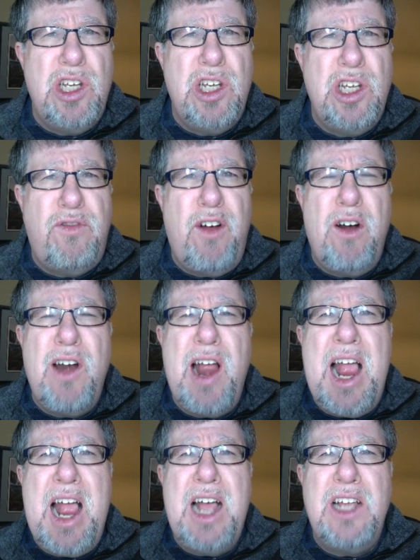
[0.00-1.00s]
as far
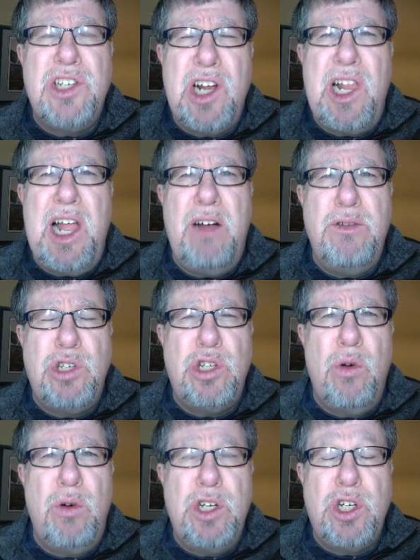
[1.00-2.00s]
as cloud
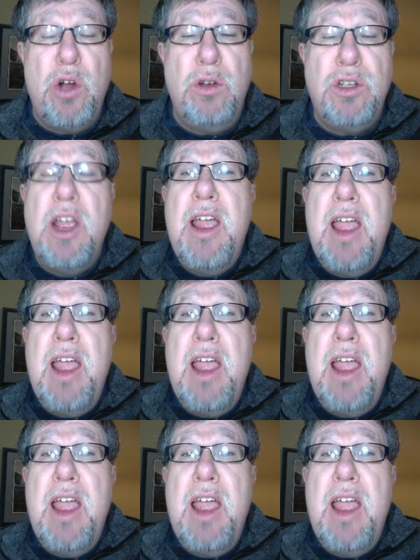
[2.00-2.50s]
storage goes.